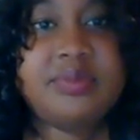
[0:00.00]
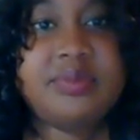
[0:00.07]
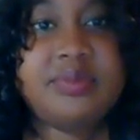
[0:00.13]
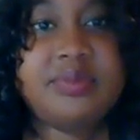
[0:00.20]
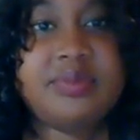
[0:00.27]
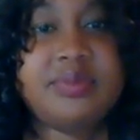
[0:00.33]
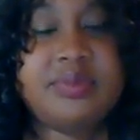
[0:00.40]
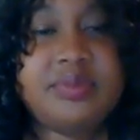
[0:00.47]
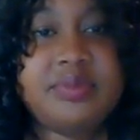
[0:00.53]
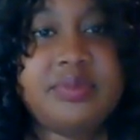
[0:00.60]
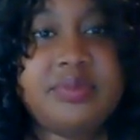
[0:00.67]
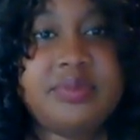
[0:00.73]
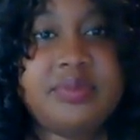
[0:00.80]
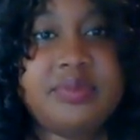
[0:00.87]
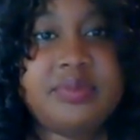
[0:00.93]

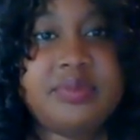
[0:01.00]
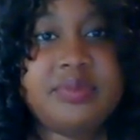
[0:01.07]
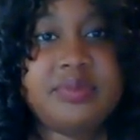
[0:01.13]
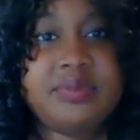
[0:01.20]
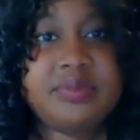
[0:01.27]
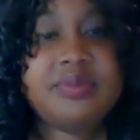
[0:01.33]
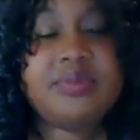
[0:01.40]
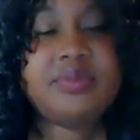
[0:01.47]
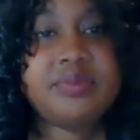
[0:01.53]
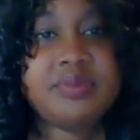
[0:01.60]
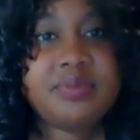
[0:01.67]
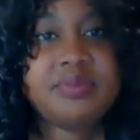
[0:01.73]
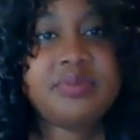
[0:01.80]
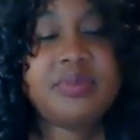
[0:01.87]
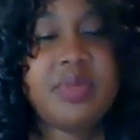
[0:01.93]

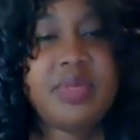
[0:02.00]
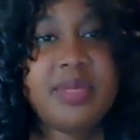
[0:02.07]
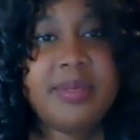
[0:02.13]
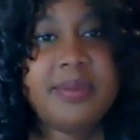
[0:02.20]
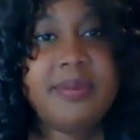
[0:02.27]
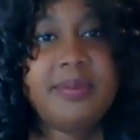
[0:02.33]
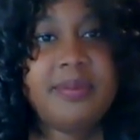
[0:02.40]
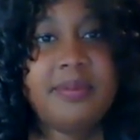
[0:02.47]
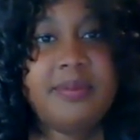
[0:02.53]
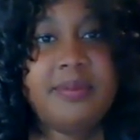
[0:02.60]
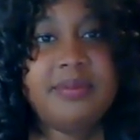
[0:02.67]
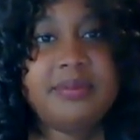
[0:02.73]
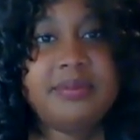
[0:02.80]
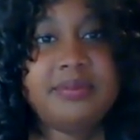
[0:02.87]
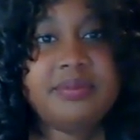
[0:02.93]

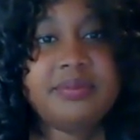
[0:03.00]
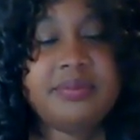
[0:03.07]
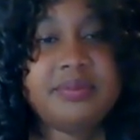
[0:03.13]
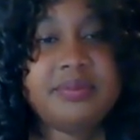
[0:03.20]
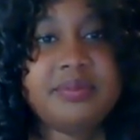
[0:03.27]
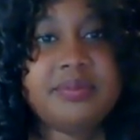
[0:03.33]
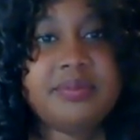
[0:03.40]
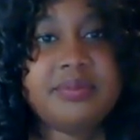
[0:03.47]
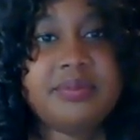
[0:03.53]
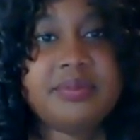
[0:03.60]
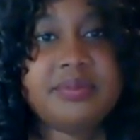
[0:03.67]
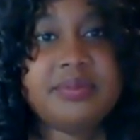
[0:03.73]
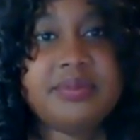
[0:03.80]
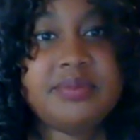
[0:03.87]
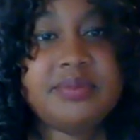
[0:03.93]

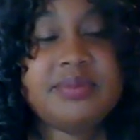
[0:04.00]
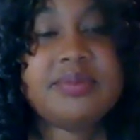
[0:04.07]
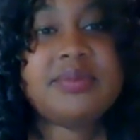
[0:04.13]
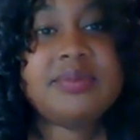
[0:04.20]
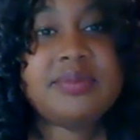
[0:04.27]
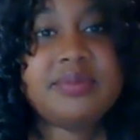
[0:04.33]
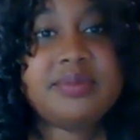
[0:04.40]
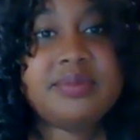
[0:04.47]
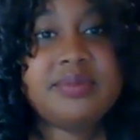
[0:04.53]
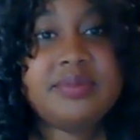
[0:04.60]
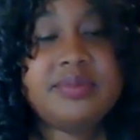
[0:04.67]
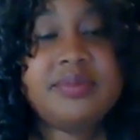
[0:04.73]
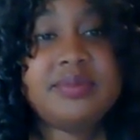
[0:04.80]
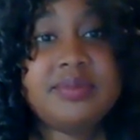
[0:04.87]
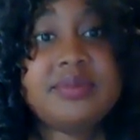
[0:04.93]

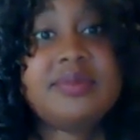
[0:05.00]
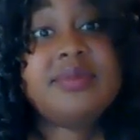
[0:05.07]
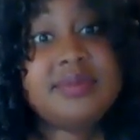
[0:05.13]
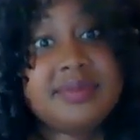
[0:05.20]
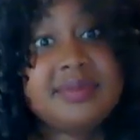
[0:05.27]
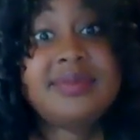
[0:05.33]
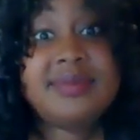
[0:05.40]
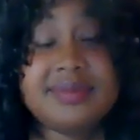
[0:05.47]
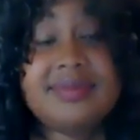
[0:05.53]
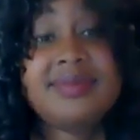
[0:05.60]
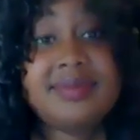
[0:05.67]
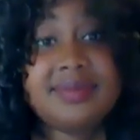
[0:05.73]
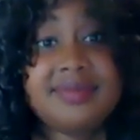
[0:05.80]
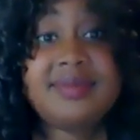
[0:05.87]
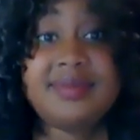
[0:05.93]

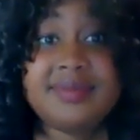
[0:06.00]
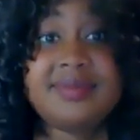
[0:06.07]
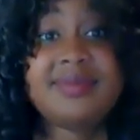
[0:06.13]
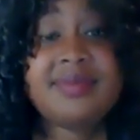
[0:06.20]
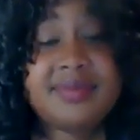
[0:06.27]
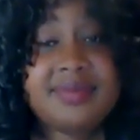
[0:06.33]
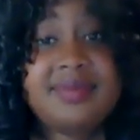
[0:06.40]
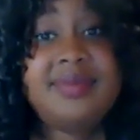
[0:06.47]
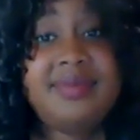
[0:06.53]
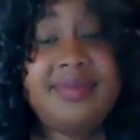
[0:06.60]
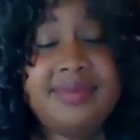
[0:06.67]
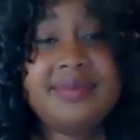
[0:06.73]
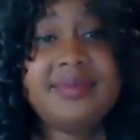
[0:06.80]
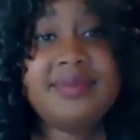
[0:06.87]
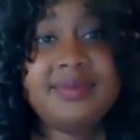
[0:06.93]

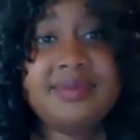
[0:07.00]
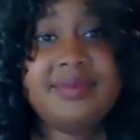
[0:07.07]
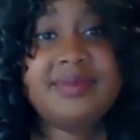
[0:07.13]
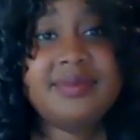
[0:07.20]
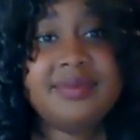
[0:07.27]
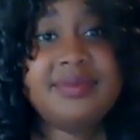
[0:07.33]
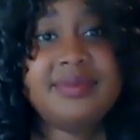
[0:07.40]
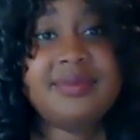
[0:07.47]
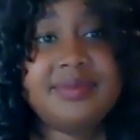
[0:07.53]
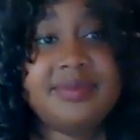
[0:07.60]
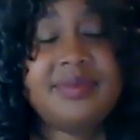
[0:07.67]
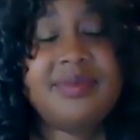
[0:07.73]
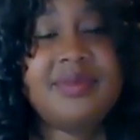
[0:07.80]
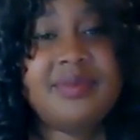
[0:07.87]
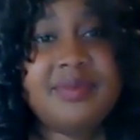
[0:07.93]
(silent)